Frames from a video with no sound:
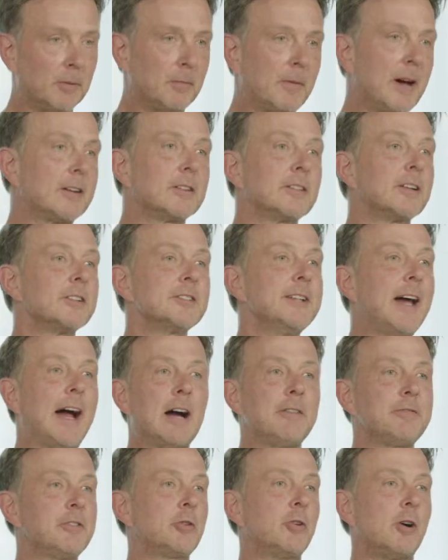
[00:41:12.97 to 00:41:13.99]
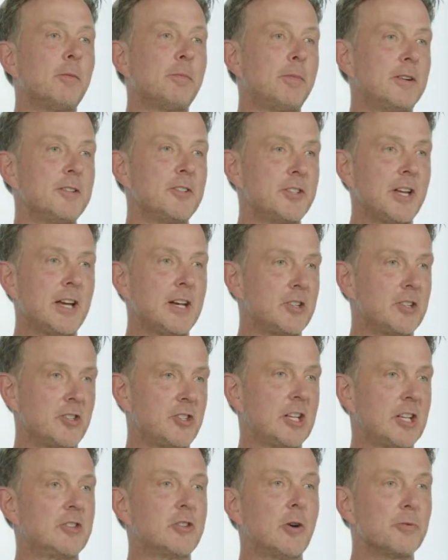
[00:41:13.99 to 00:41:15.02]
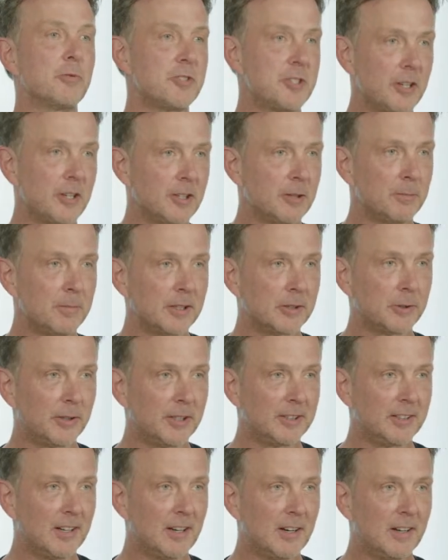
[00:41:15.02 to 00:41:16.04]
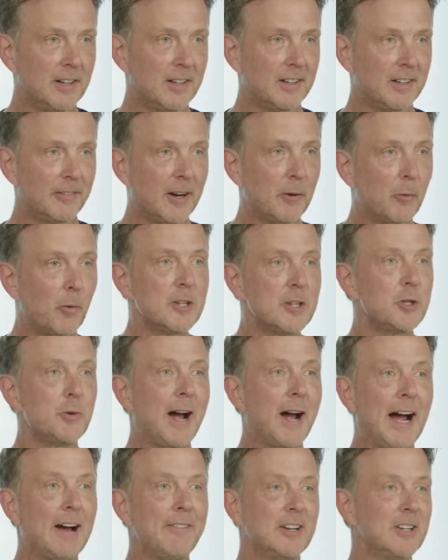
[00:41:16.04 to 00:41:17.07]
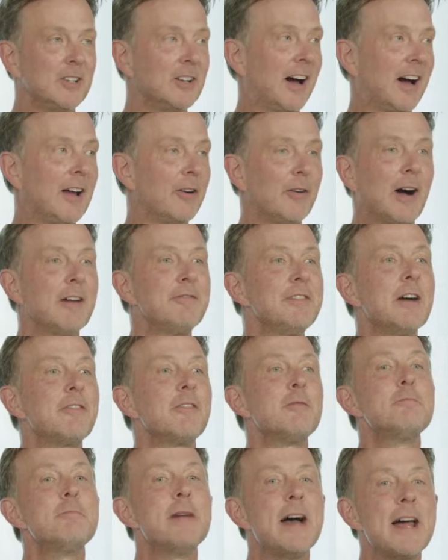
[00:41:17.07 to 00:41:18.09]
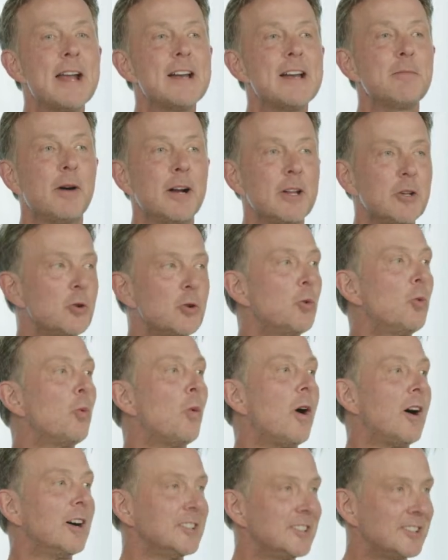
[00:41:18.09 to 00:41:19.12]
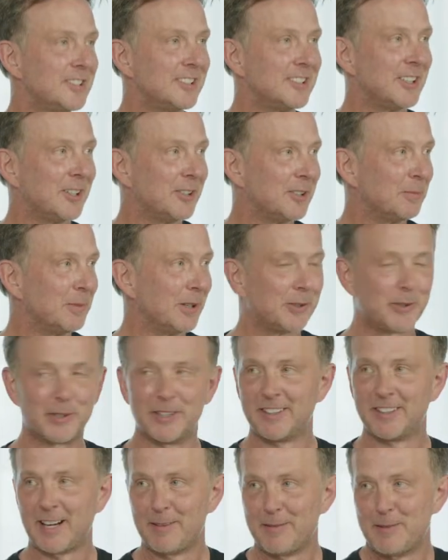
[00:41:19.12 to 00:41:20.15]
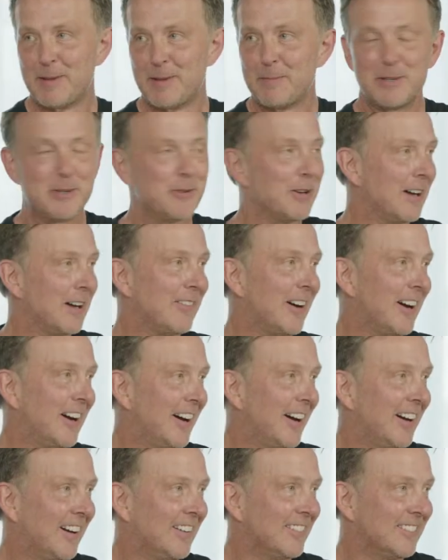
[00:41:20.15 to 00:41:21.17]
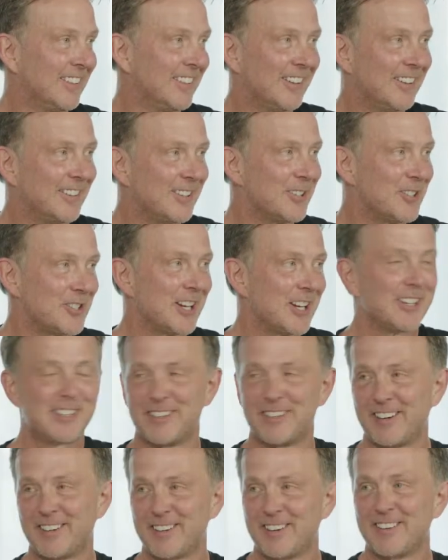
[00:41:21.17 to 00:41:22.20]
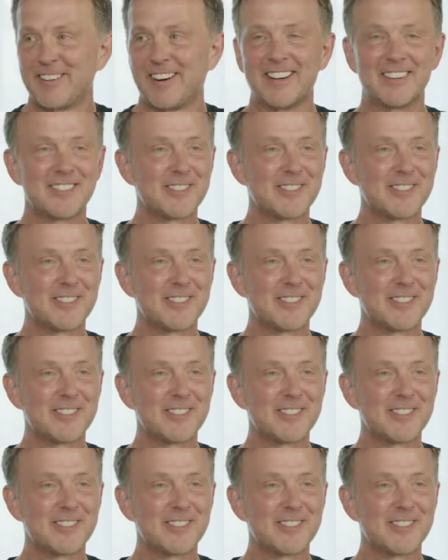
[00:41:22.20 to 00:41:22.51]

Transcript: Michael doesn't have to go up on stage and say, don't sell your Bitcoin. Right? Once you have it, I've never met anybody who wants to sell their Bitcoin. I mean, maybe you have. You're shaking you're right.